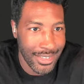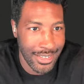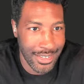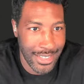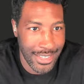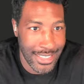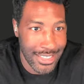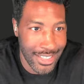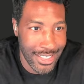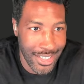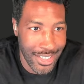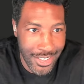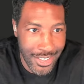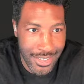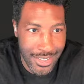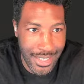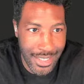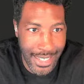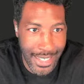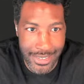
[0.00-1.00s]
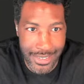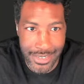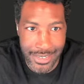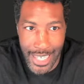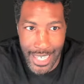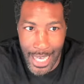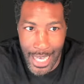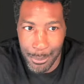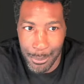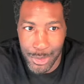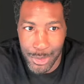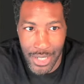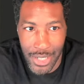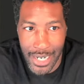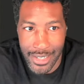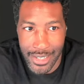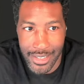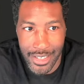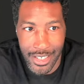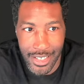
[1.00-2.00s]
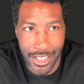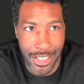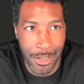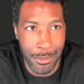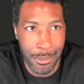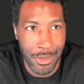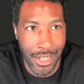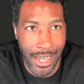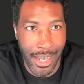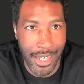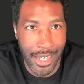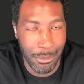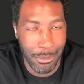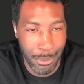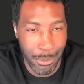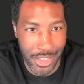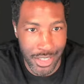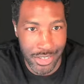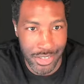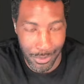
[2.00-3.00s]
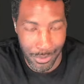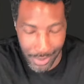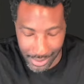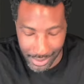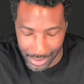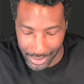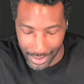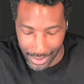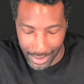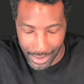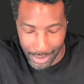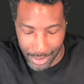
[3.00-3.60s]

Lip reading: this looks like it's abstracting a lot, but it's really not.